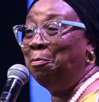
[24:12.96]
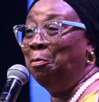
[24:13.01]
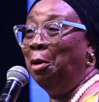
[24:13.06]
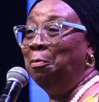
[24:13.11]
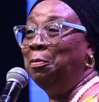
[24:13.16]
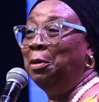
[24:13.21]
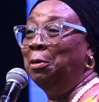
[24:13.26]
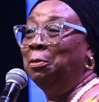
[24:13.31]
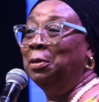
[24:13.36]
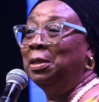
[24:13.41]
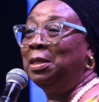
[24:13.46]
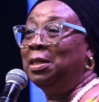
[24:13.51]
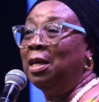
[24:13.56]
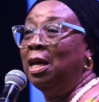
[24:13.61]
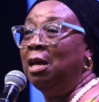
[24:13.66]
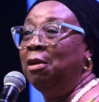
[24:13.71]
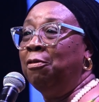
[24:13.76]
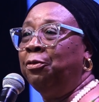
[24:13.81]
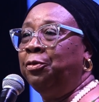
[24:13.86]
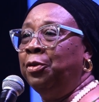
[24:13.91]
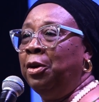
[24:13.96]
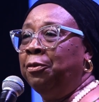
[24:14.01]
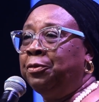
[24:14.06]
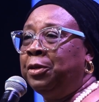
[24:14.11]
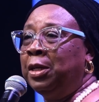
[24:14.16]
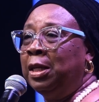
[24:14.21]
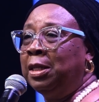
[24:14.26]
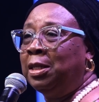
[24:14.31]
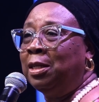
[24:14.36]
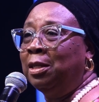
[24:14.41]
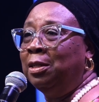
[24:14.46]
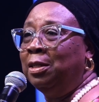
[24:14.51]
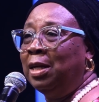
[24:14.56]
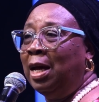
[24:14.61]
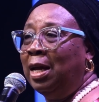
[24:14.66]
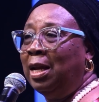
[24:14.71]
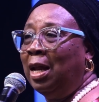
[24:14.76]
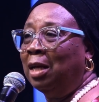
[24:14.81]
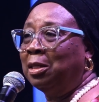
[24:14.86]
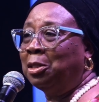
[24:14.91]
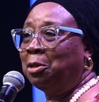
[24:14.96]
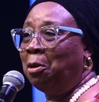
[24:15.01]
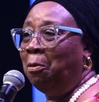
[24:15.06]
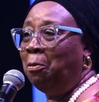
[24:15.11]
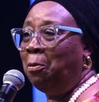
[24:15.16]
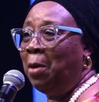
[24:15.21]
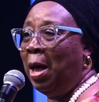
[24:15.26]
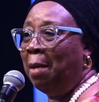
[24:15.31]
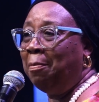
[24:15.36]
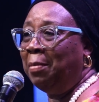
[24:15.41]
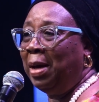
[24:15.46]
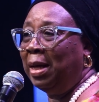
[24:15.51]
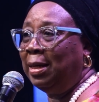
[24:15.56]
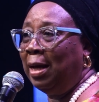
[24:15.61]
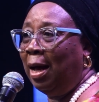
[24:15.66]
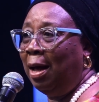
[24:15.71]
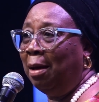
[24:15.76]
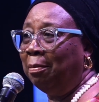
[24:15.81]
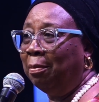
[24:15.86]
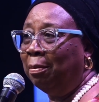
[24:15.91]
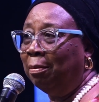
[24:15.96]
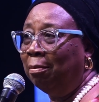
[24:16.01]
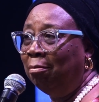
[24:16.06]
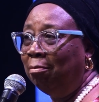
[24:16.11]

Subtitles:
mommy will say, 50 children are somewhere, madam.